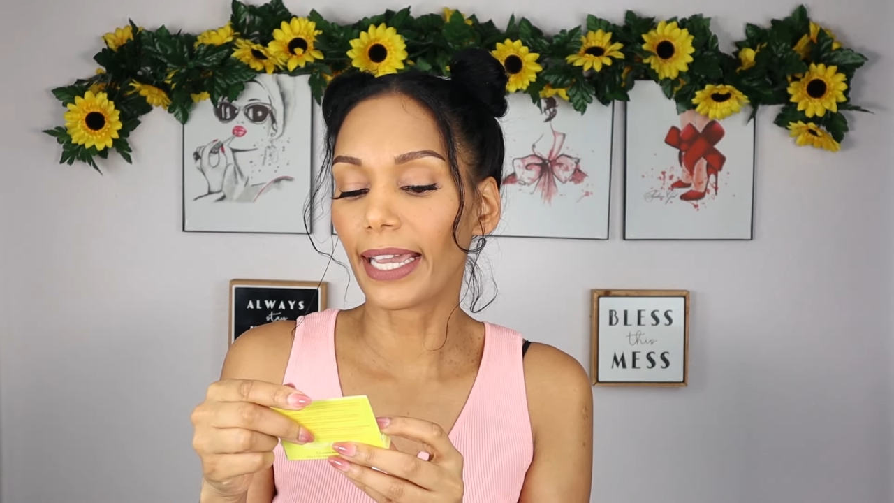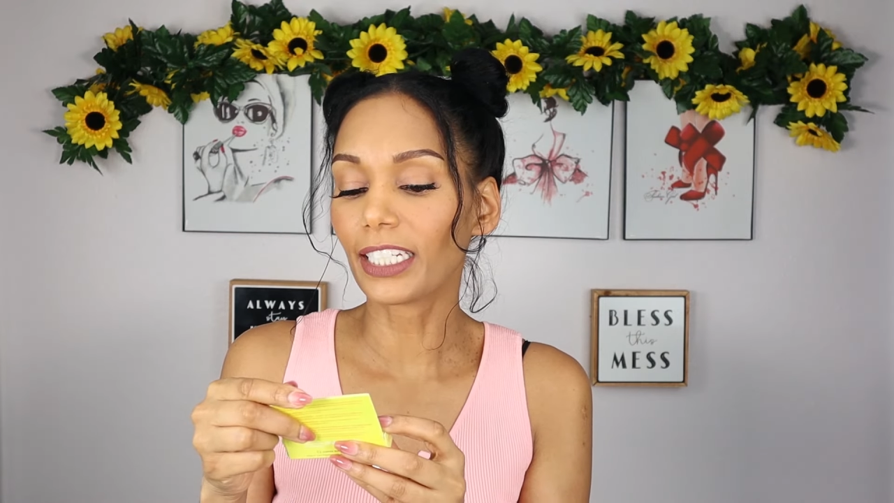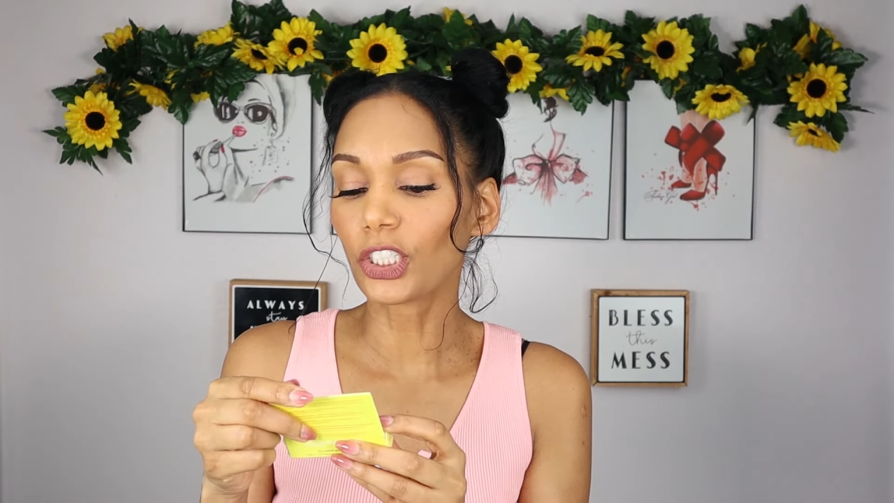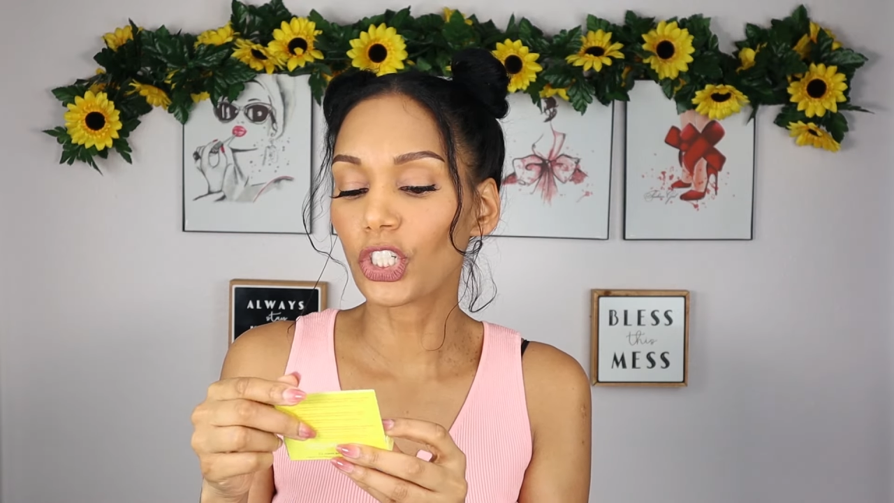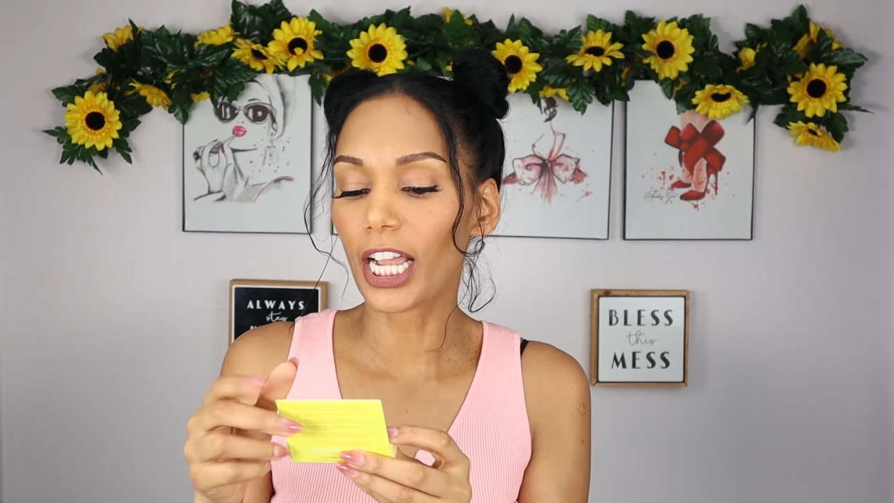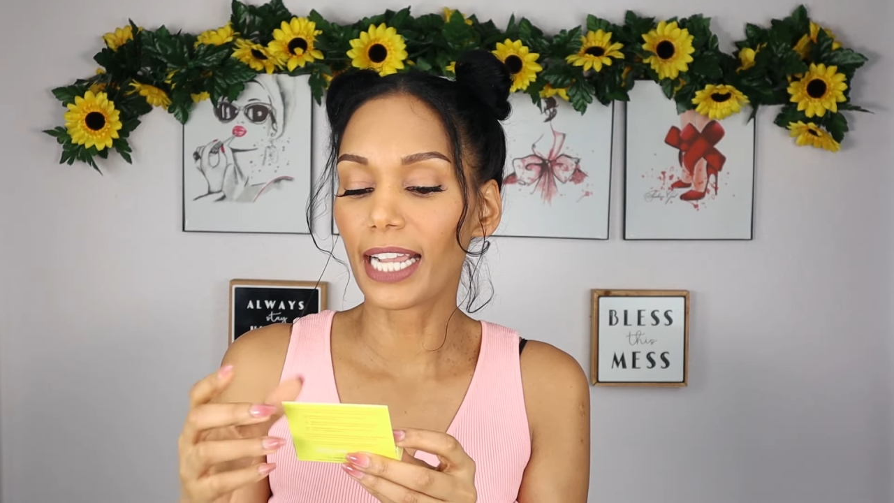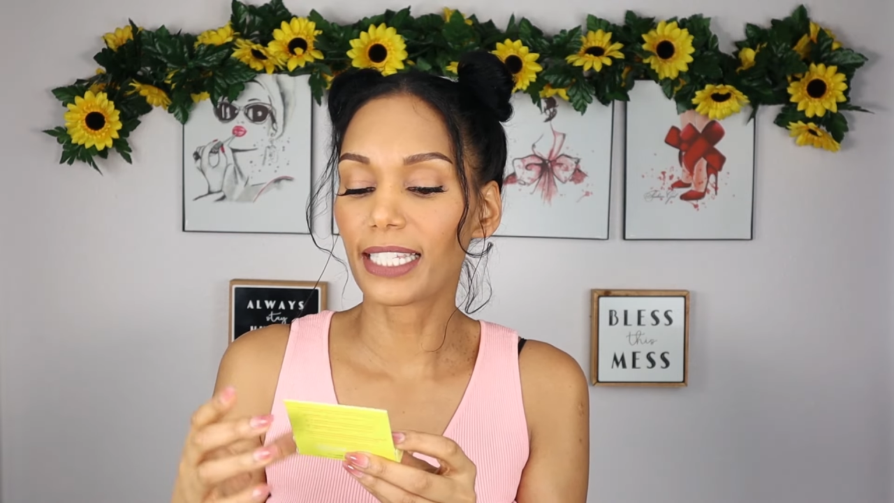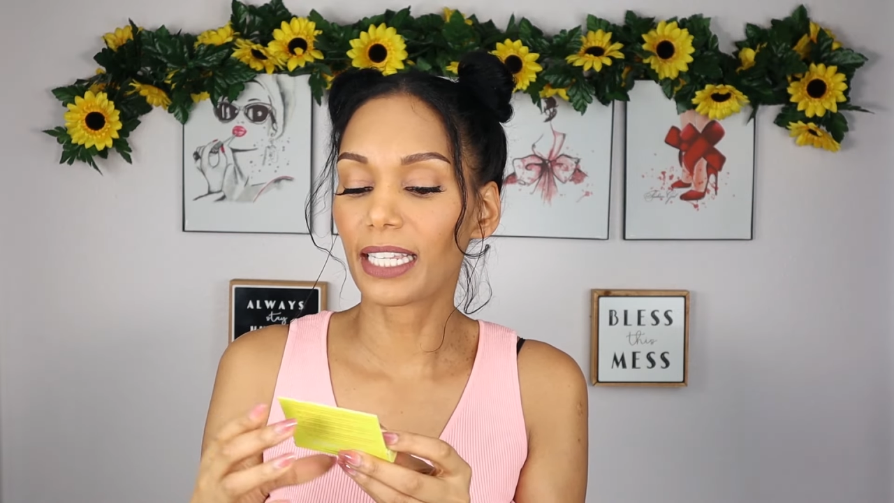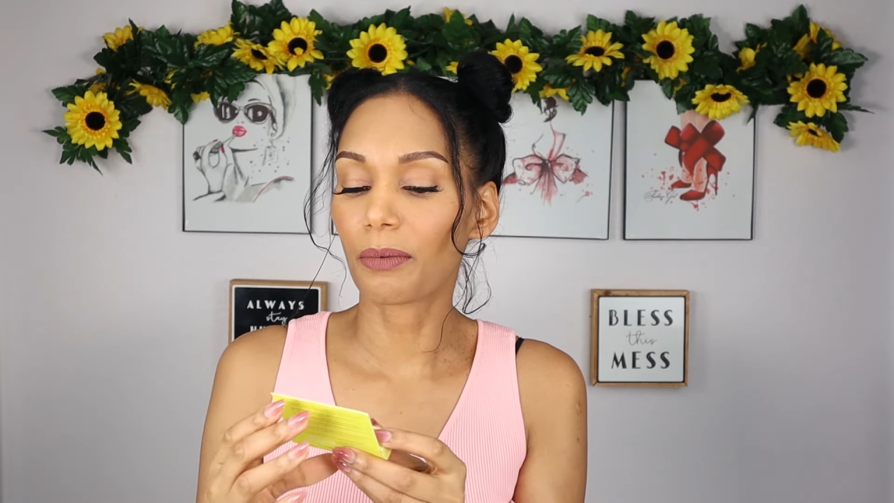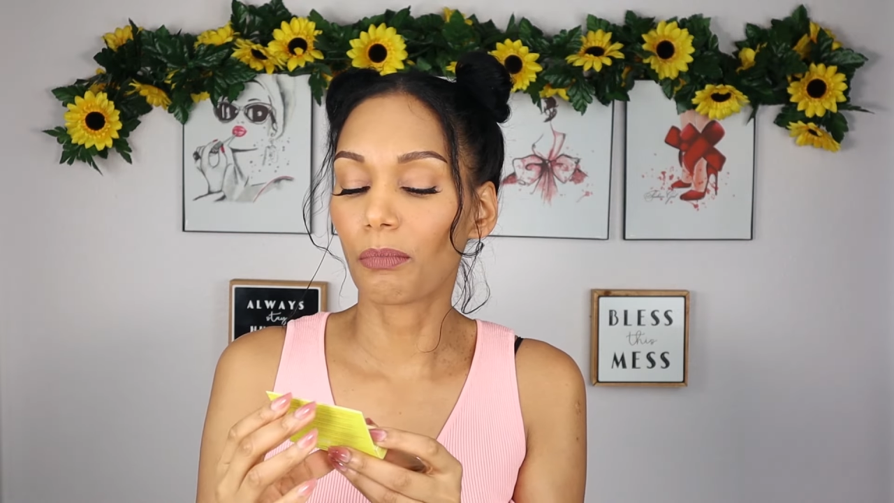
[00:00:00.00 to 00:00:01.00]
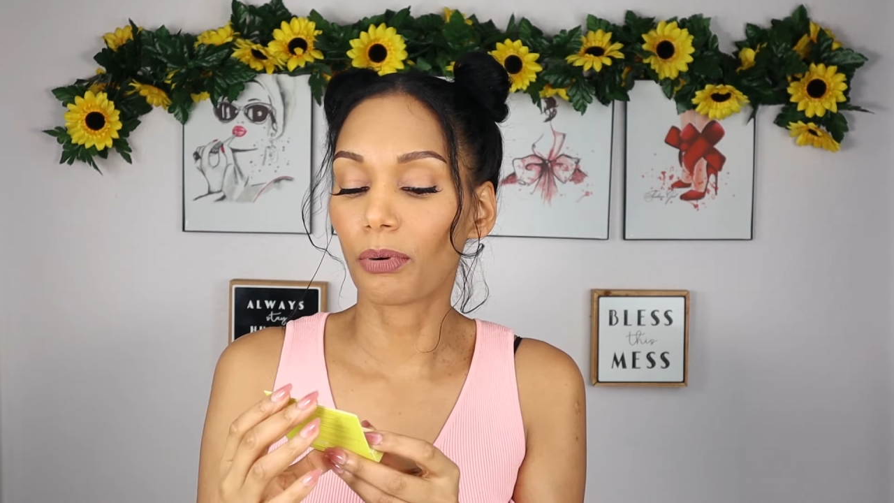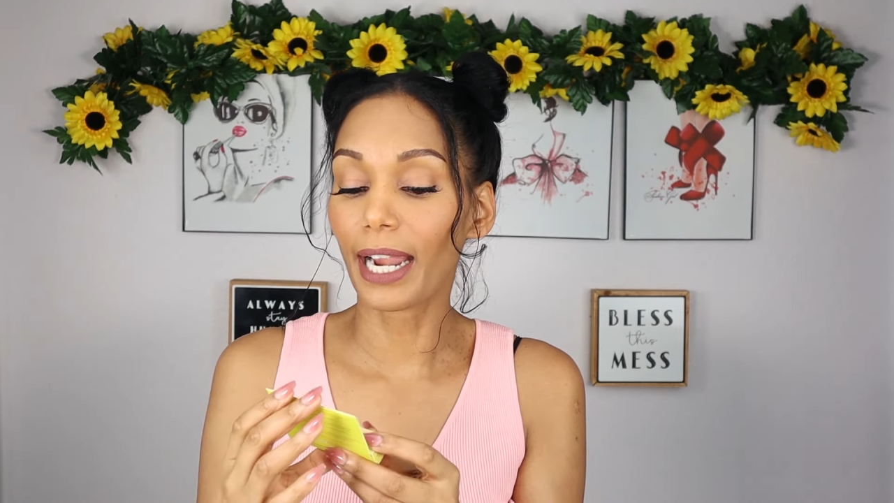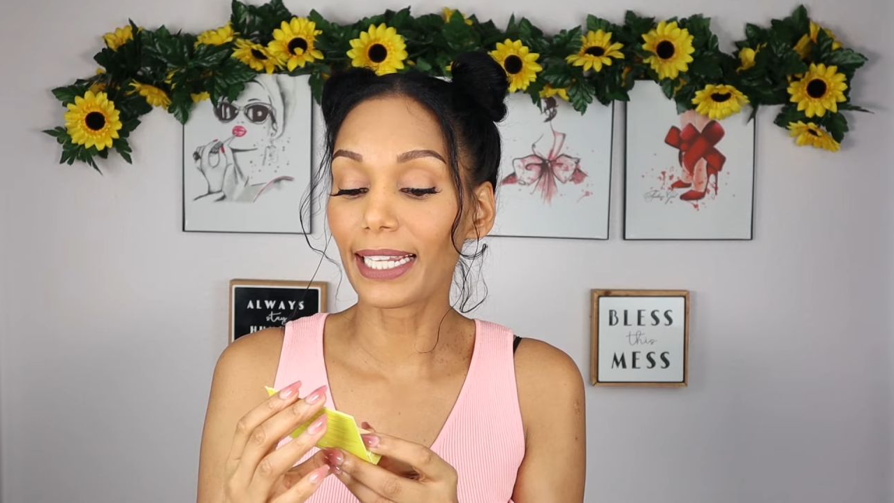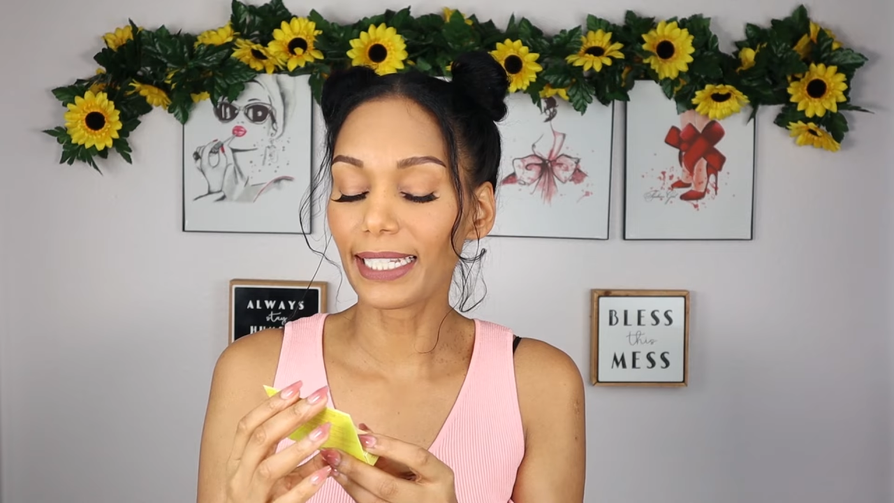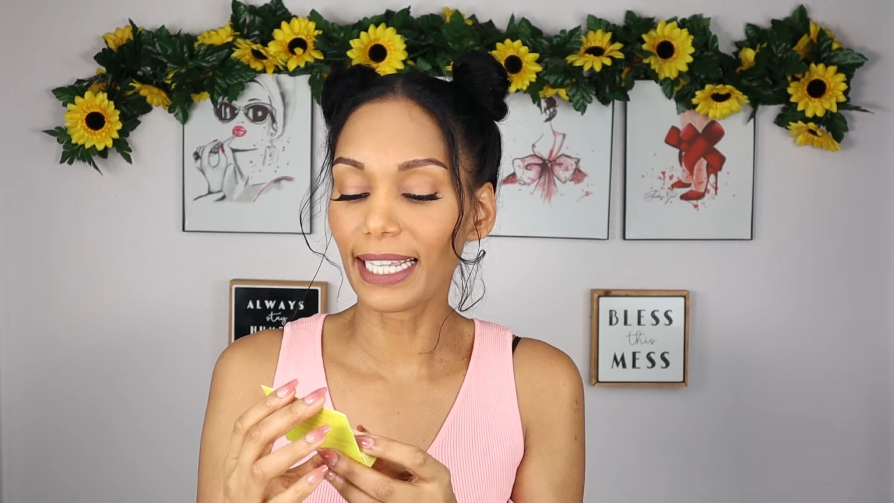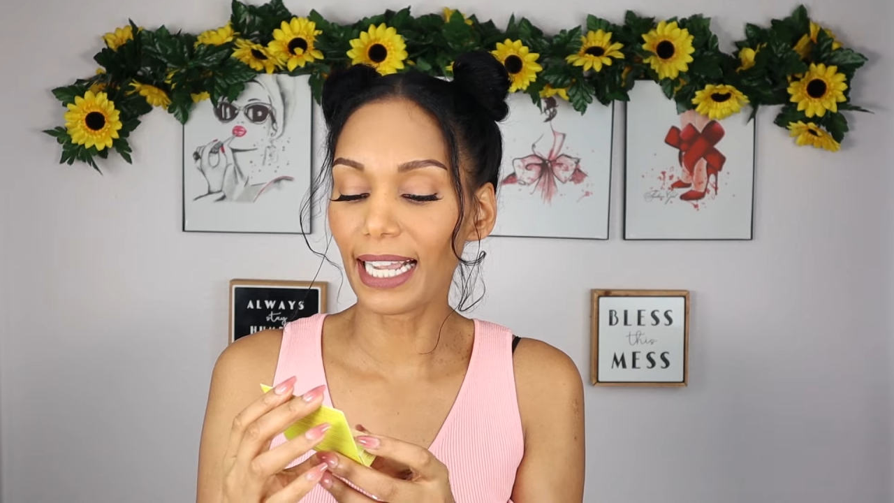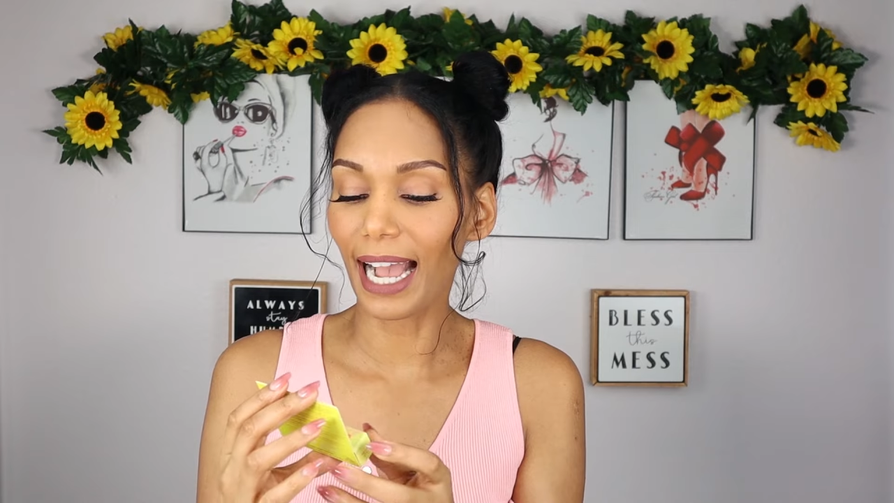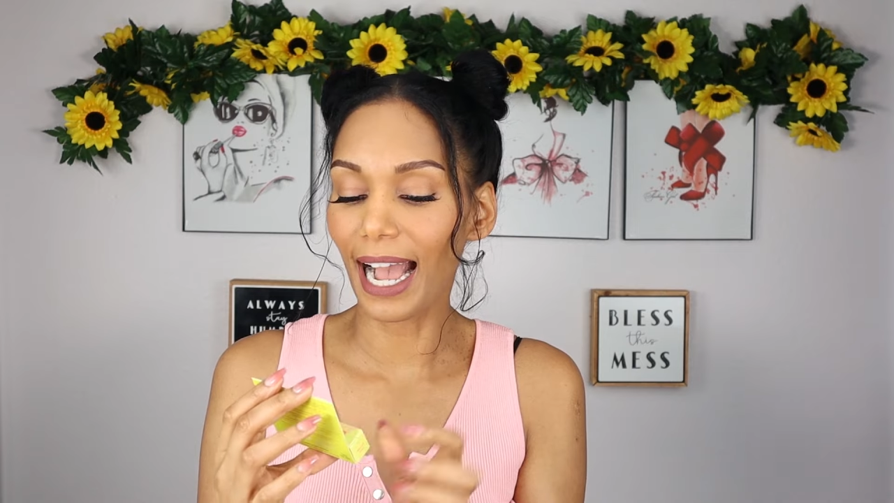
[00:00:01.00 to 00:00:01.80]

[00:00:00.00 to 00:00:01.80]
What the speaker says: Energizing Brightening